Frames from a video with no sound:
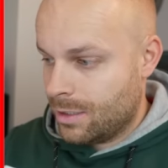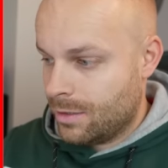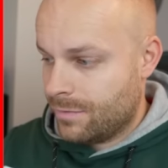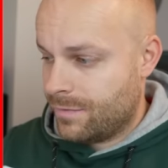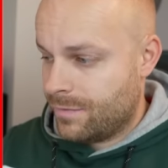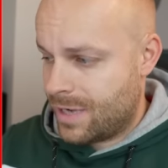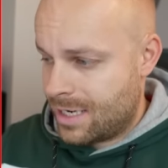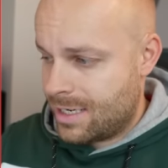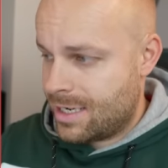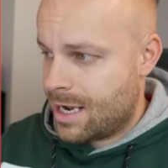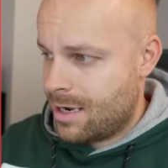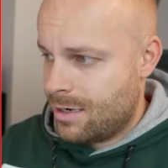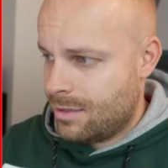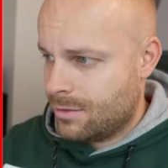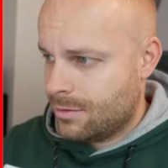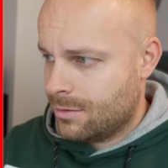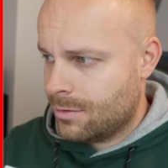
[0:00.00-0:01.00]

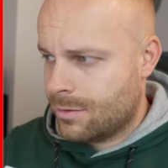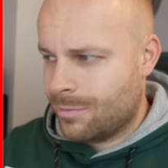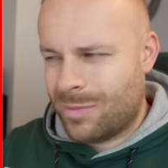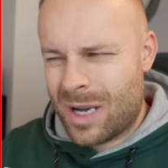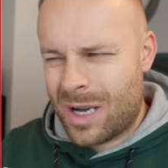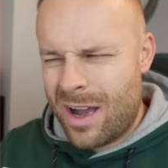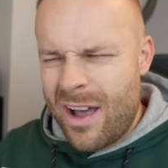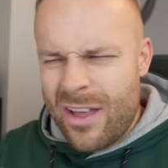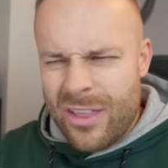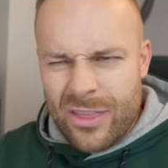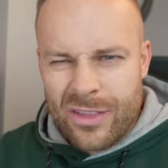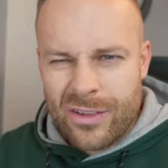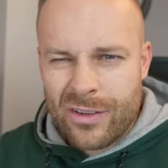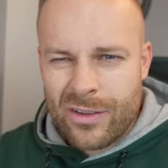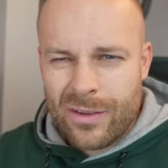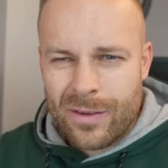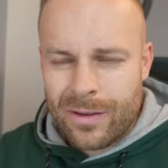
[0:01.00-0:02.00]
Vanna,
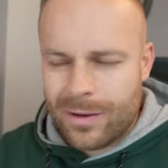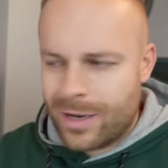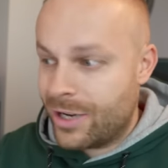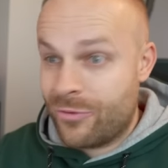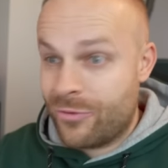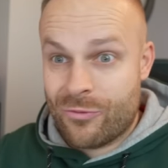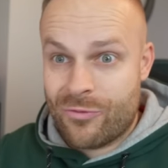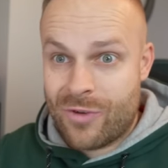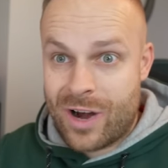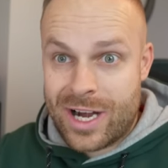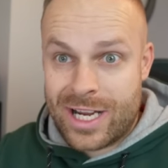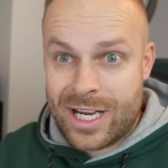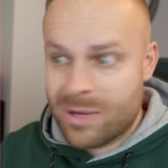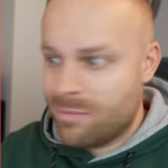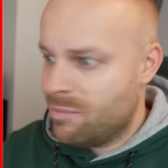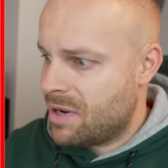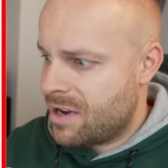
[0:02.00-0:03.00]
bath? Like
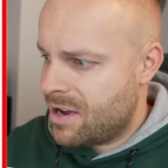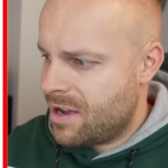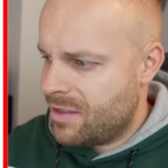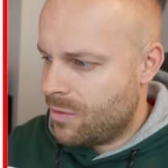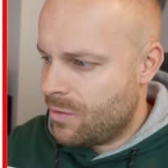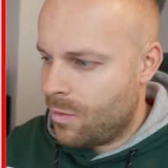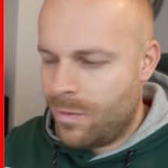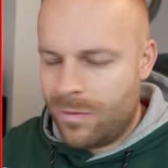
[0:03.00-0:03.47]
running a bath?